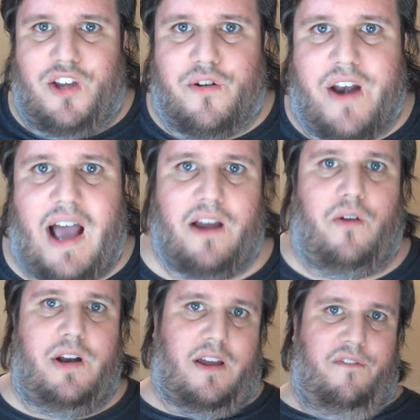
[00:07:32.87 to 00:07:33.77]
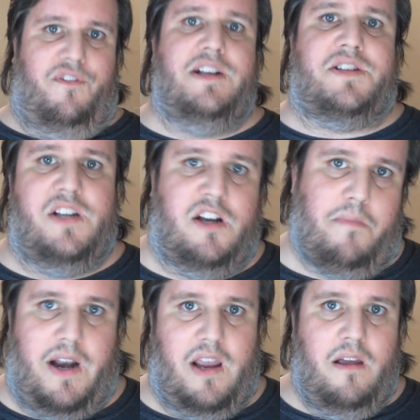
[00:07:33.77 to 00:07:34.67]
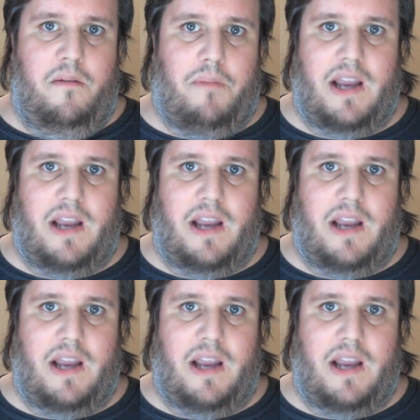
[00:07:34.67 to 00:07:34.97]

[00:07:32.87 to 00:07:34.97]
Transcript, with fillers: you're not going to convince anybody